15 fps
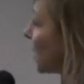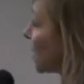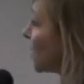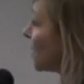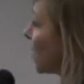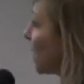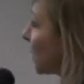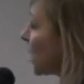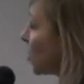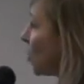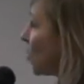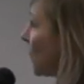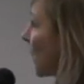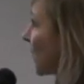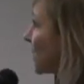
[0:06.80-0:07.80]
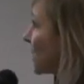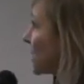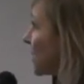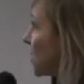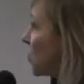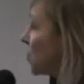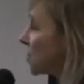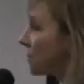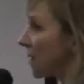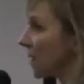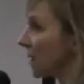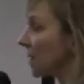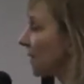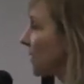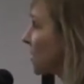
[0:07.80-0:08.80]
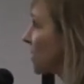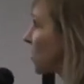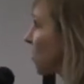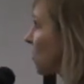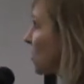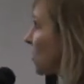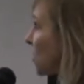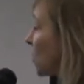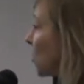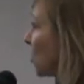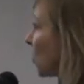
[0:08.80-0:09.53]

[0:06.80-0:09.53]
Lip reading: then I can go back and see who's making these errors.